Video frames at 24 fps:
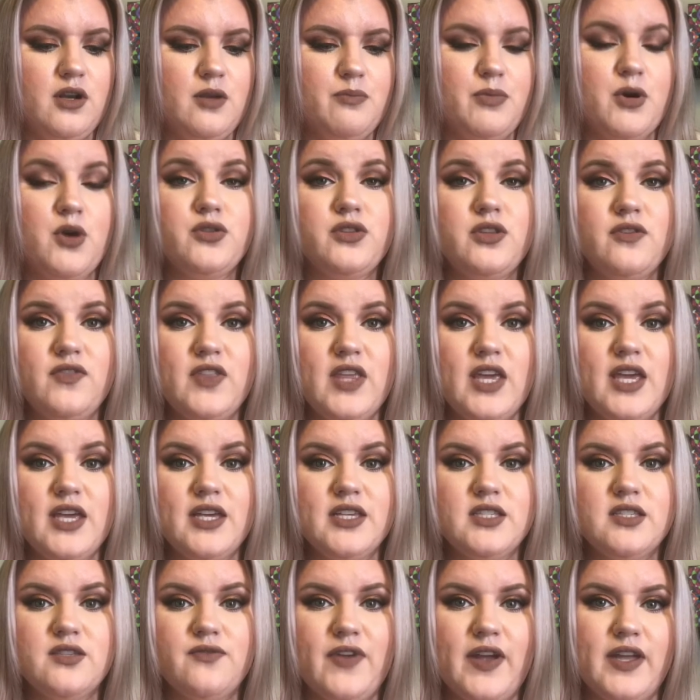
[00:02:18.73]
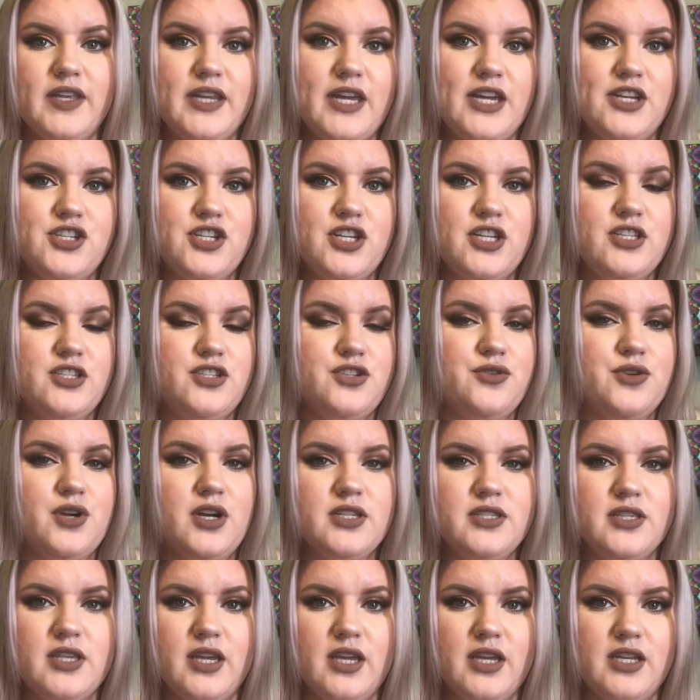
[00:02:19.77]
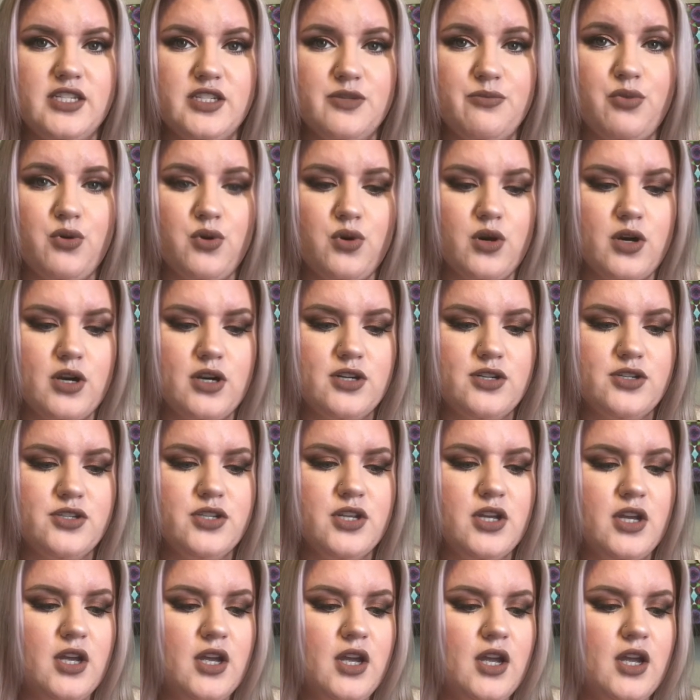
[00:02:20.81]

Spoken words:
both of these foundations do not sink into pores,